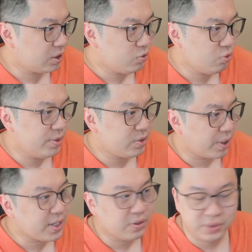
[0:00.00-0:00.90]
Pretty
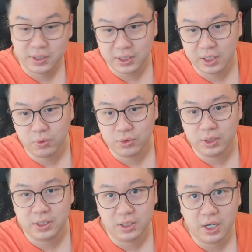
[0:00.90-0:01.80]
good. That's a
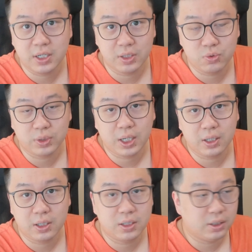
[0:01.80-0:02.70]
significant improvement
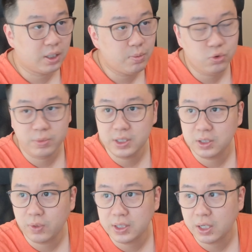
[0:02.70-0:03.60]
for game players.
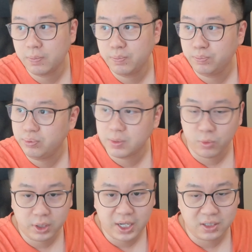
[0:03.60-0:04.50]
Most of
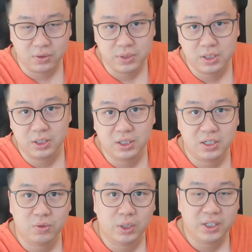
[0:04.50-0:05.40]
entry-level players may
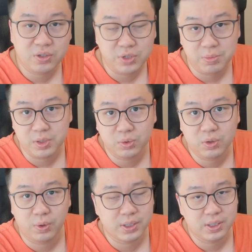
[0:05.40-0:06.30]
not play AAA
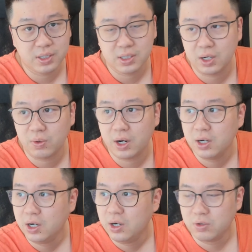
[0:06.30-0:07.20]
games, but some
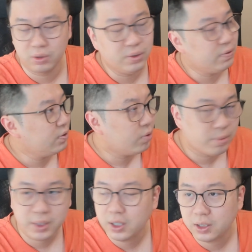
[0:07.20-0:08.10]
esports
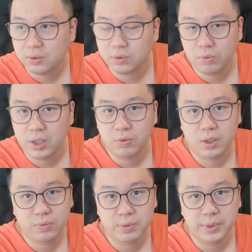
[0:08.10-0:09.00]
games, like
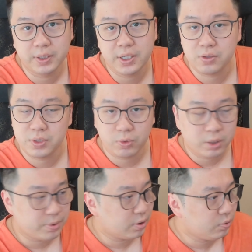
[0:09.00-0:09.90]
Counter-Strike or
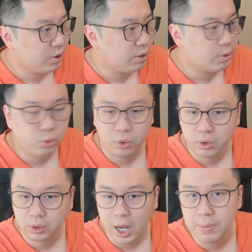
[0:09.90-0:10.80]
Overwatch, League of
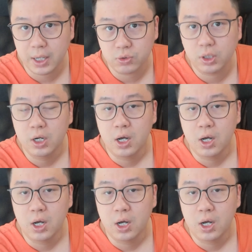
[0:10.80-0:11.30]
Legends.